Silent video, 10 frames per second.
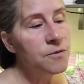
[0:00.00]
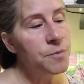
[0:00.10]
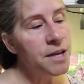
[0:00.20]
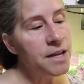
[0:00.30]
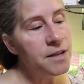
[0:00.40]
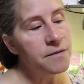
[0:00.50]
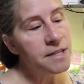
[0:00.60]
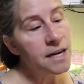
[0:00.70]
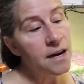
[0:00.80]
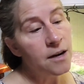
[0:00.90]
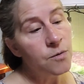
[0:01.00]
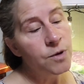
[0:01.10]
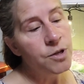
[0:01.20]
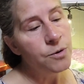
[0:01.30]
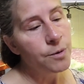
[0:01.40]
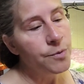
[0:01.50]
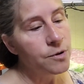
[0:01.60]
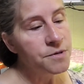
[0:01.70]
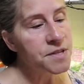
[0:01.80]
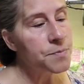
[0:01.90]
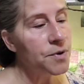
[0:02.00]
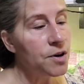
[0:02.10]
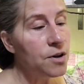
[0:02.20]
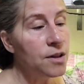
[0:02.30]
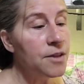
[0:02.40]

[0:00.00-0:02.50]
from the end of a dock when you were both small